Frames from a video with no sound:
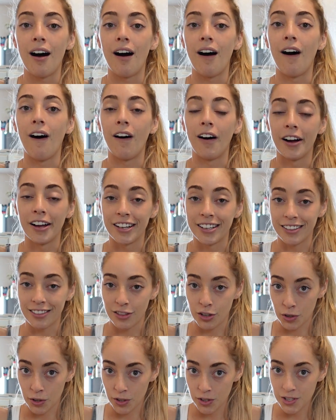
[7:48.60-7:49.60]
On
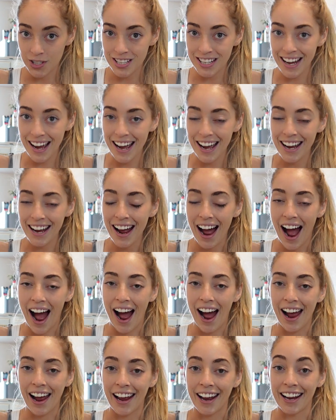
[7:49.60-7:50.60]
Thursday,
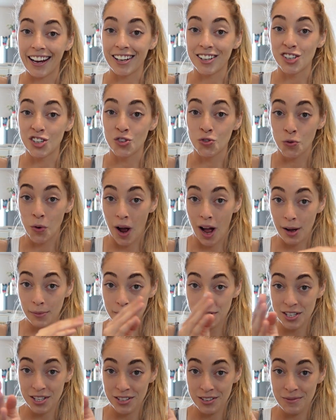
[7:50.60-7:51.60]
I
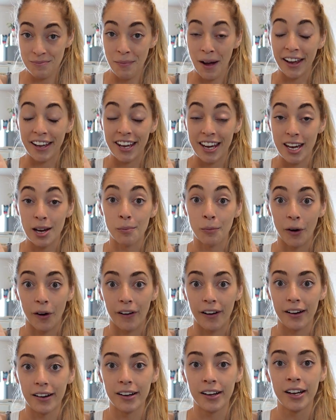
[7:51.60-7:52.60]
dropped my
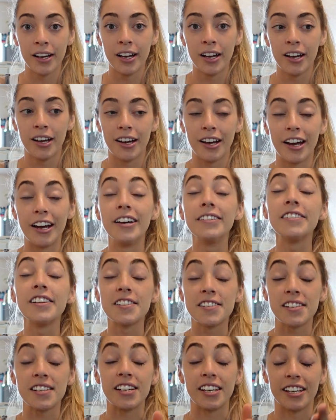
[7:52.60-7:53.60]
camera in the
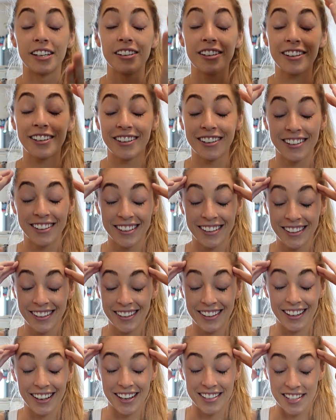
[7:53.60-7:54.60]
sink,
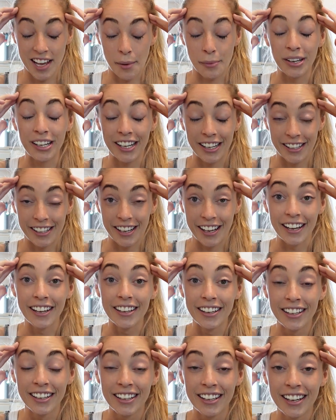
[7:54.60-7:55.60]
because I'm an
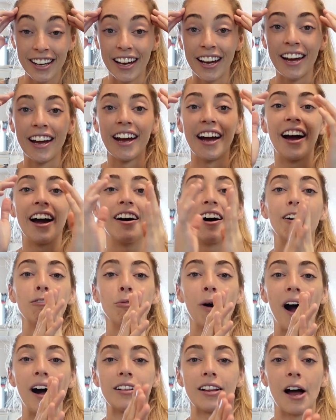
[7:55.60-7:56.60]
idiot,
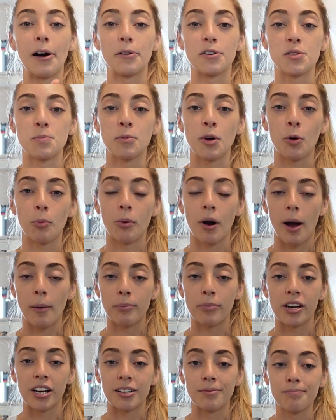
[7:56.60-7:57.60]
while I was meal
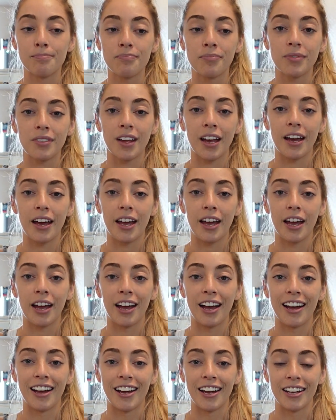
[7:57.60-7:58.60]
prepping.
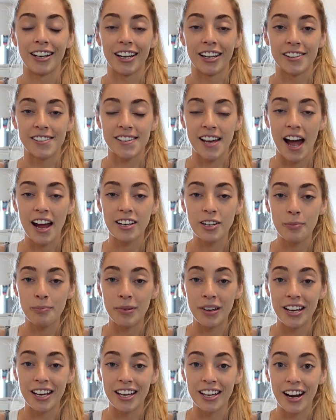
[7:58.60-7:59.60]
And it's kind of
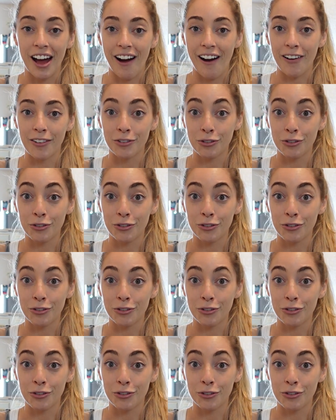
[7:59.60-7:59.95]
been out